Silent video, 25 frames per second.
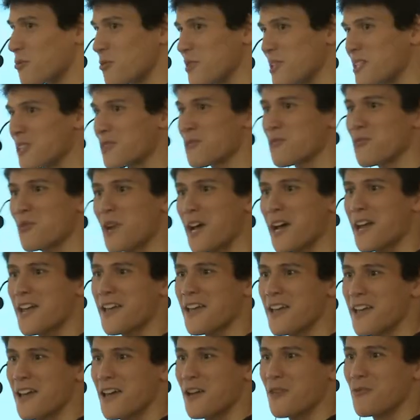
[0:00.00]
reason
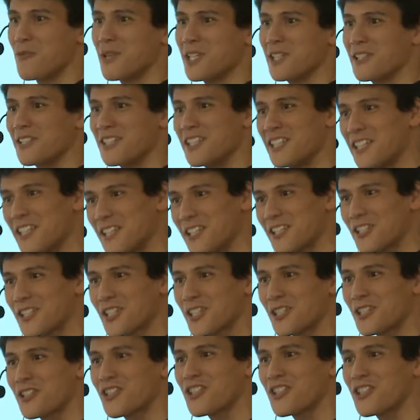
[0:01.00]
why we teach